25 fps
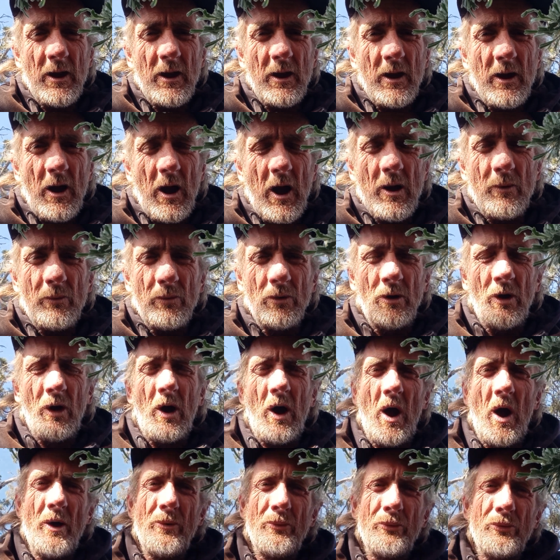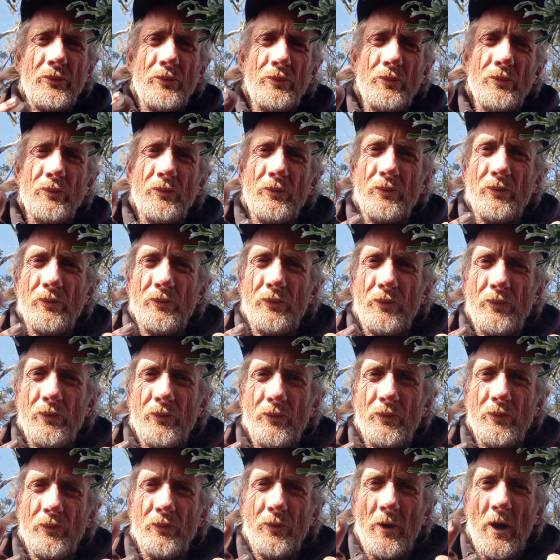I realize
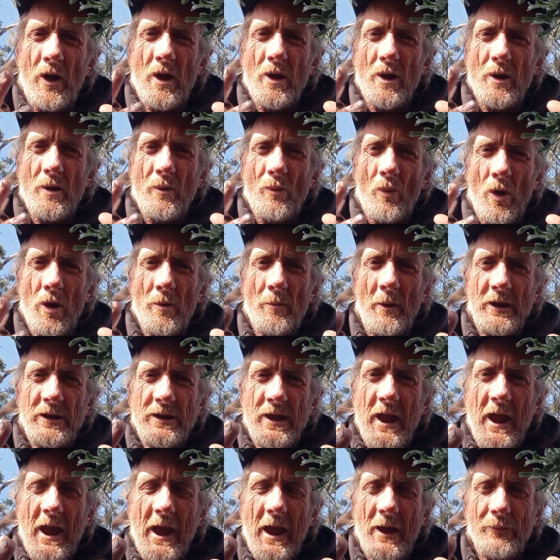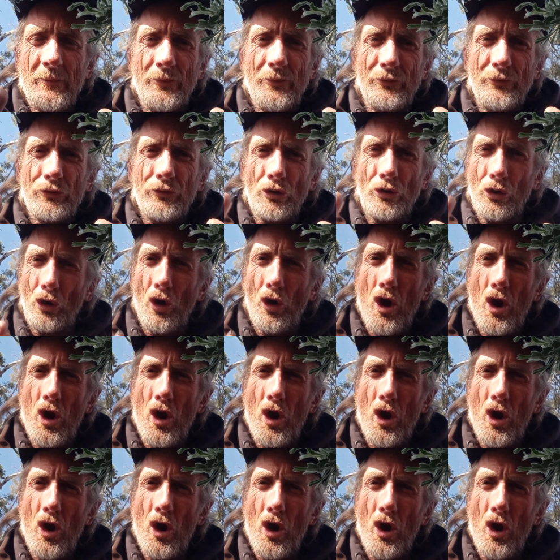one of my cats is curled